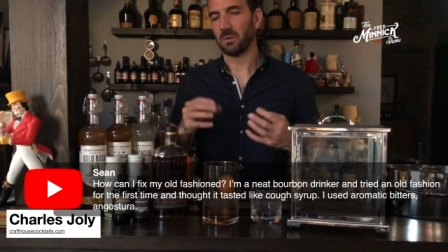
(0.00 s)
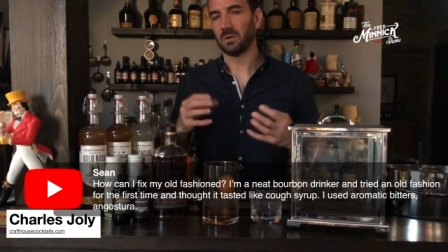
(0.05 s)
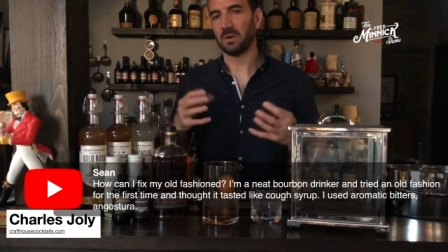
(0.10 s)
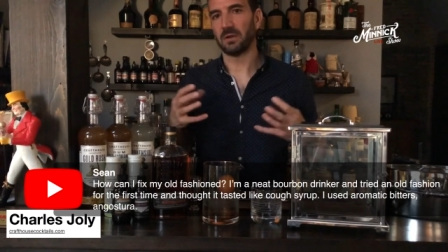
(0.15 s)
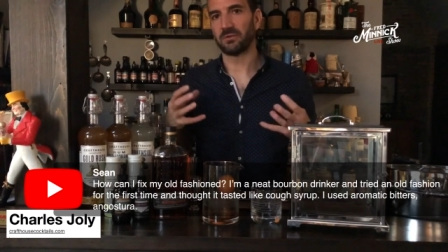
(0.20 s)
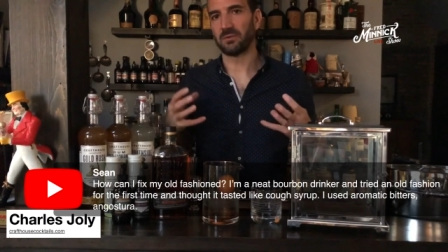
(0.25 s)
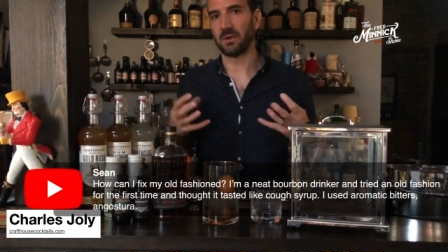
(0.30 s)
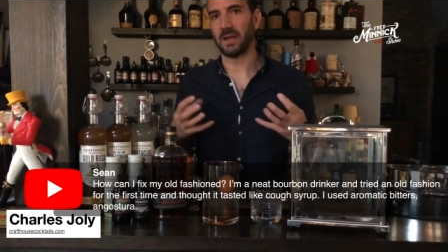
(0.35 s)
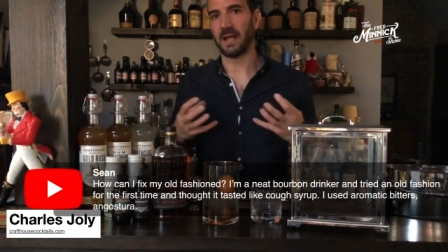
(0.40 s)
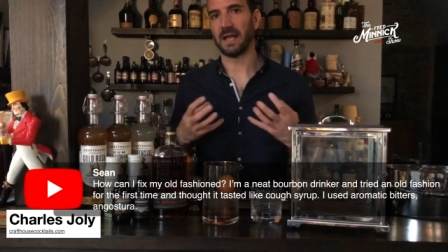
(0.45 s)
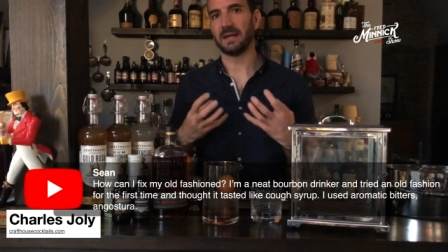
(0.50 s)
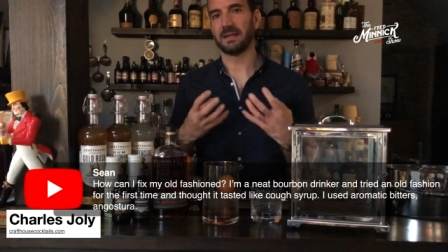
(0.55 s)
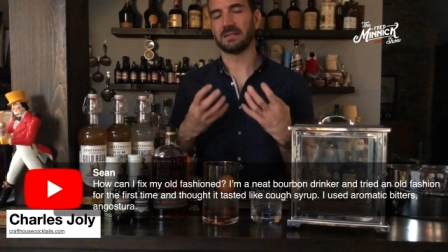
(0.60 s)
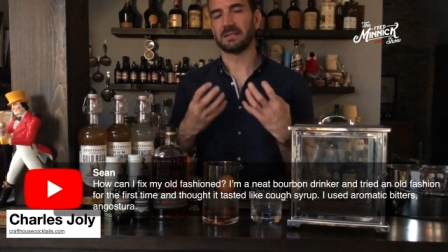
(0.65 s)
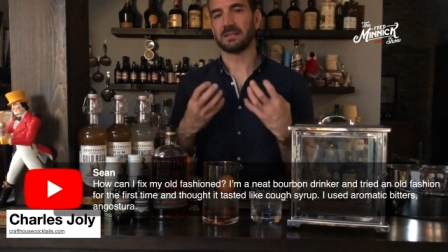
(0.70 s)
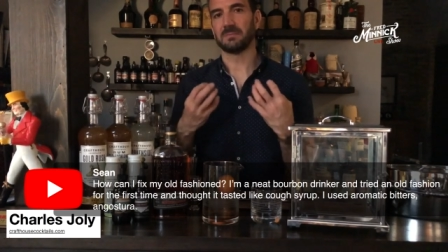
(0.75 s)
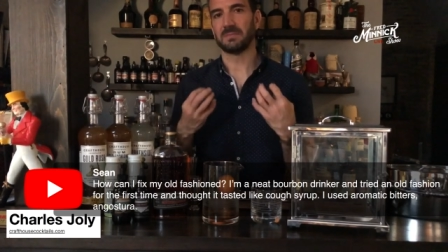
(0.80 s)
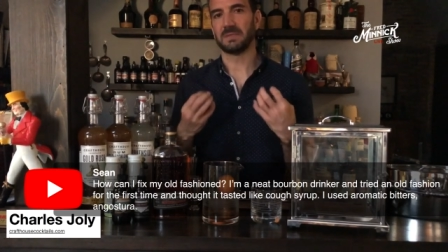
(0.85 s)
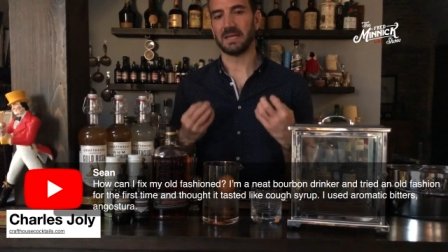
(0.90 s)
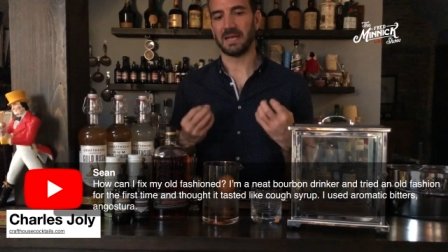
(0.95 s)
we're also
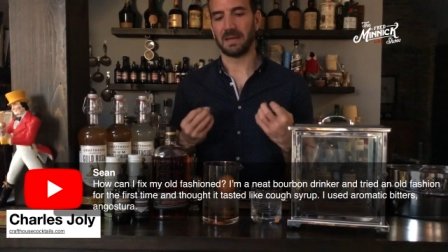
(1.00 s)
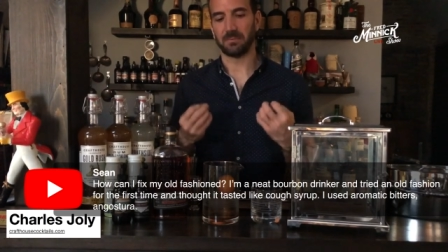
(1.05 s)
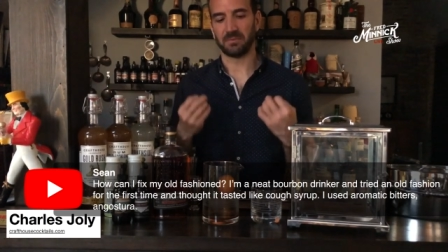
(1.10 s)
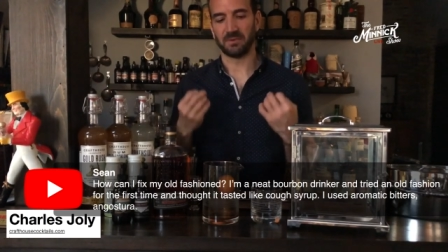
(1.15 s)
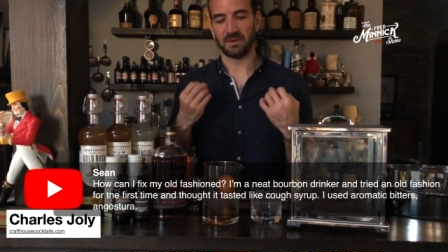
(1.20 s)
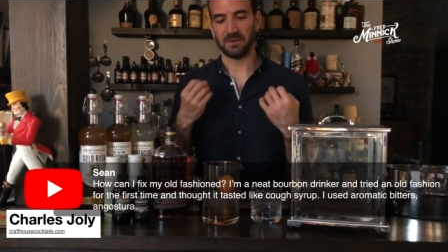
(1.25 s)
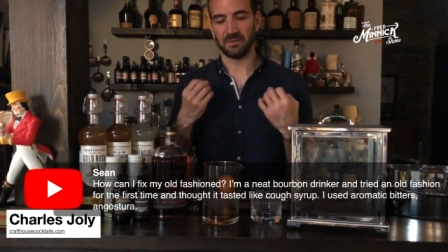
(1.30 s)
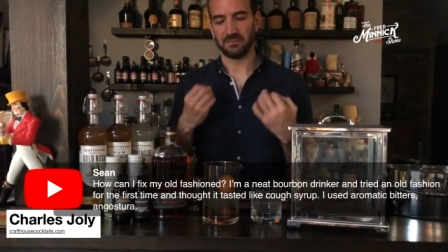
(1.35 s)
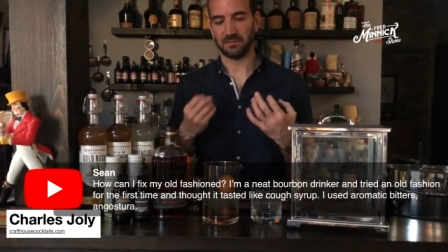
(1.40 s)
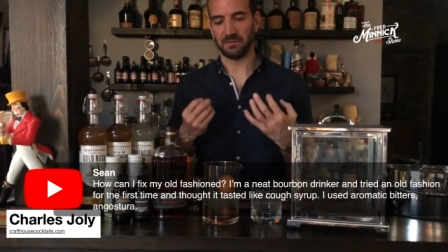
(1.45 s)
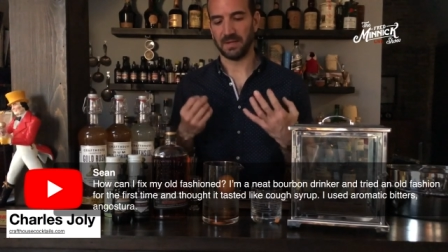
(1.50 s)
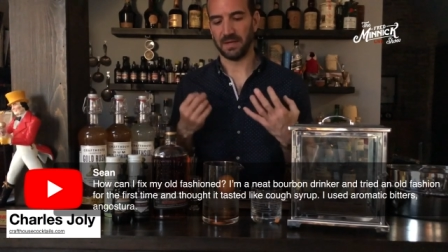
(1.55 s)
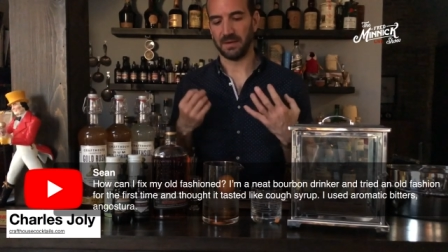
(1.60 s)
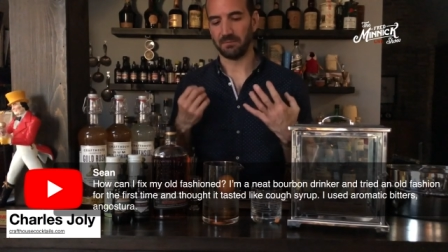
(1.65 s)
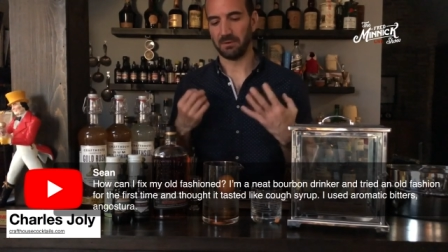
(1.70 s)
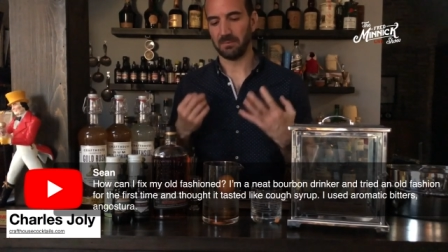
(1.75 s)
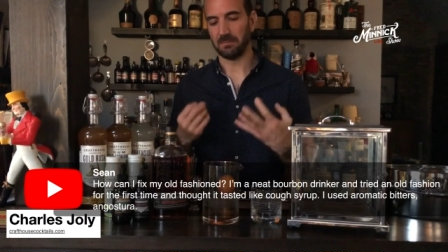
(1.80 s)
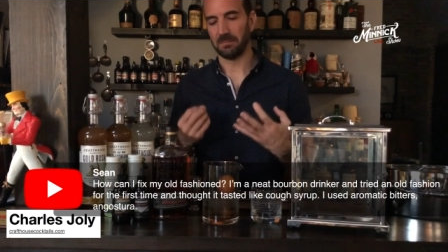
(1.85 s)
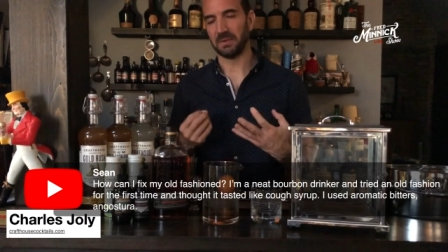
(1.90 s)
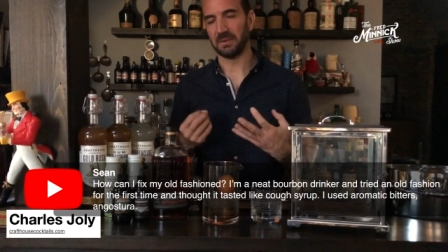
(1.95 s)
adding some depth of
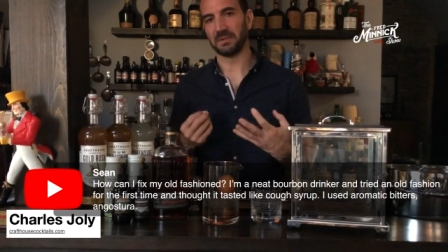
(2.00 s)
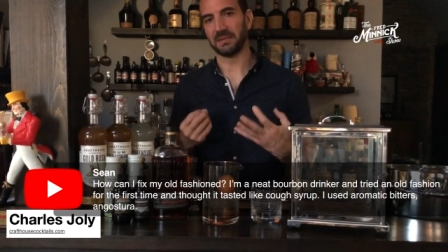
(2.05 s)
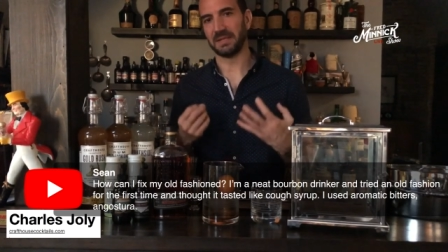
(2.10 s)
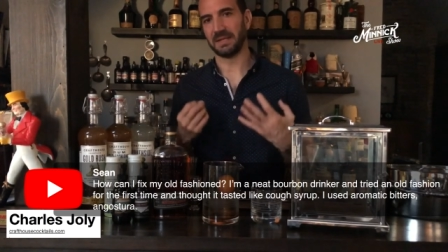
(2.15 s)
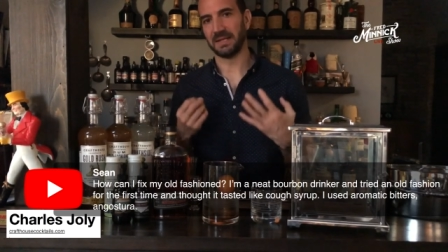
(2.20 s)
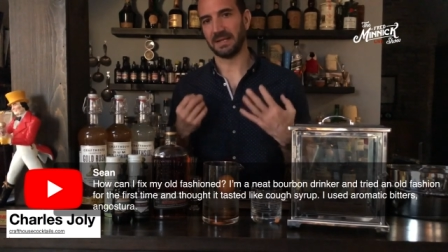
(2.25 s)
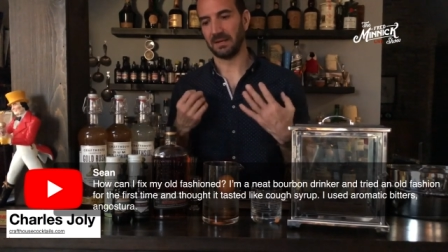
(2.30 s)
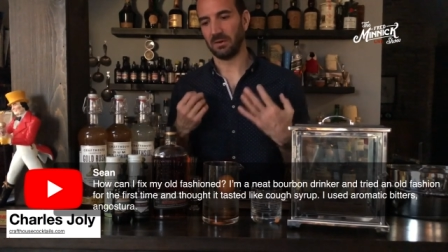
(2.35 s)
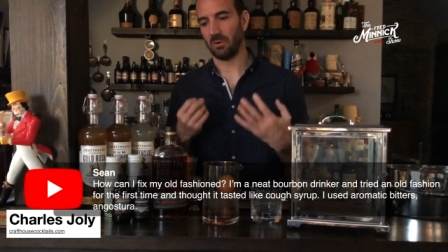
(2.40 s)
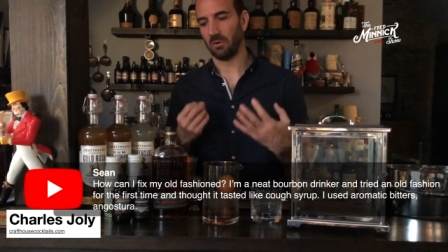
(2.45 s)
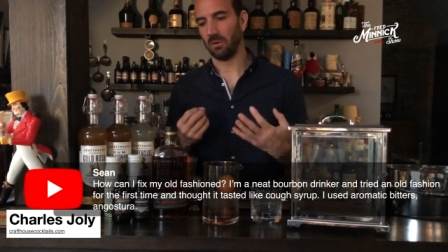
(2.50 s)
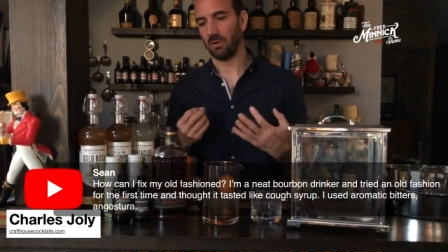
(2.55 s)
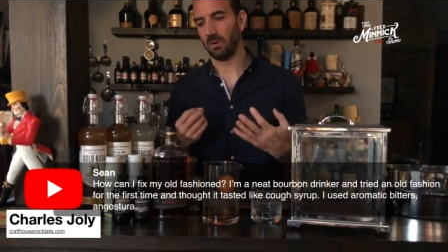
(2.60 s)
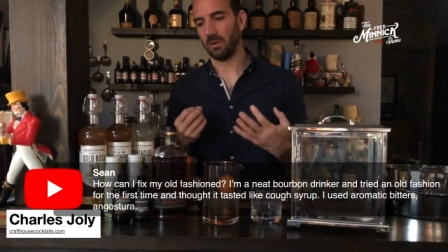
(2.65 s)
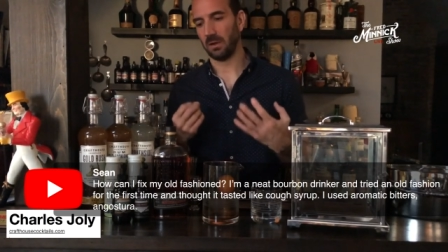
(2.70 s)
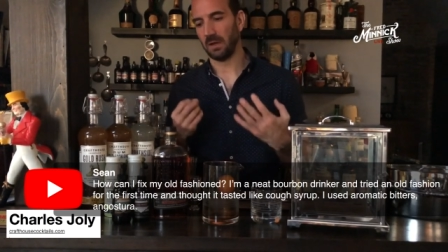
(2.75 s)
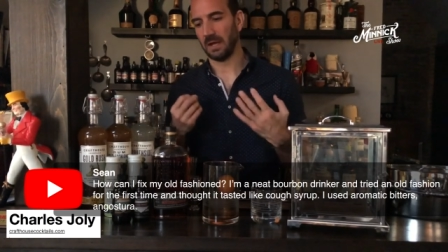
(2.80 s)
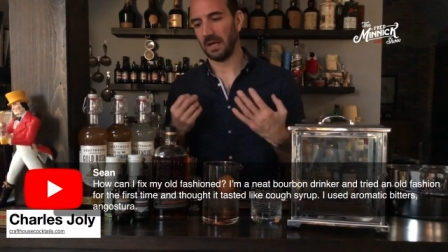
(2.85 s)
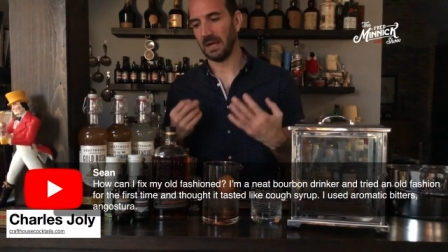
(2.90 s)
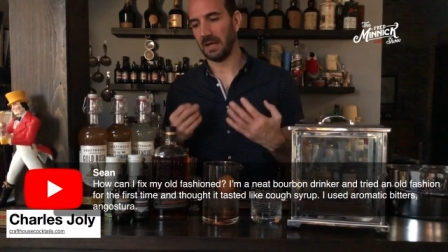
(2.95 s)
flavor and building it
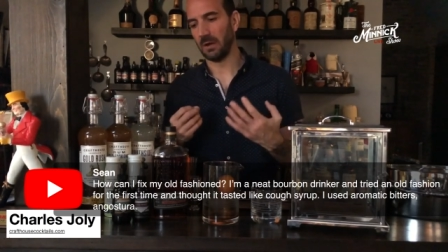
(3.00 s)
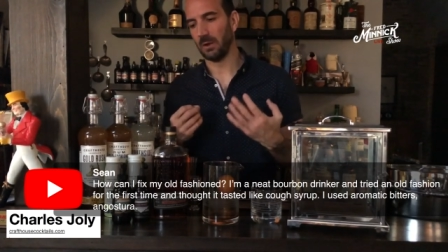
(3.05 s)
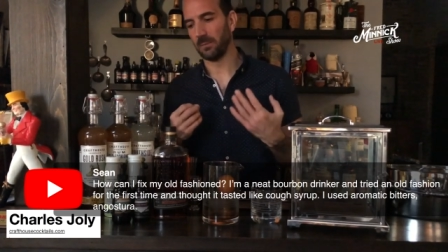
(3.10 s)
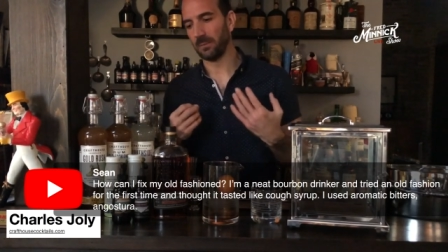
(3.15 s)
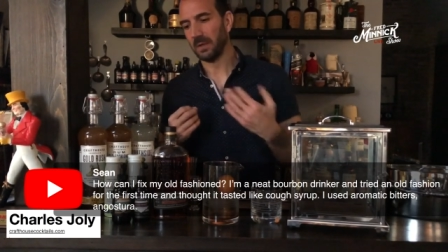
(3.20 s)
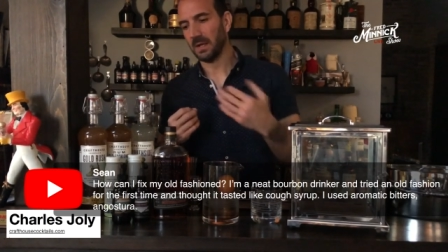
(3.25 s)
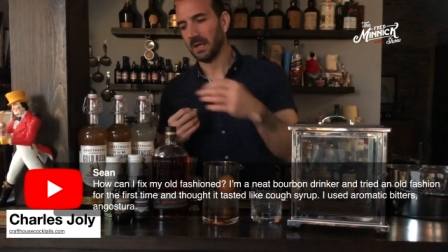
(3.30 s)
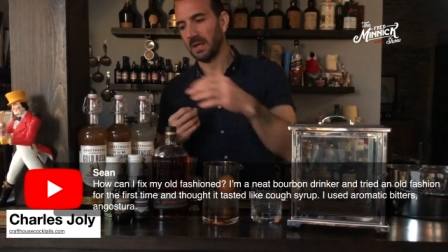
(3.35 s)
all out.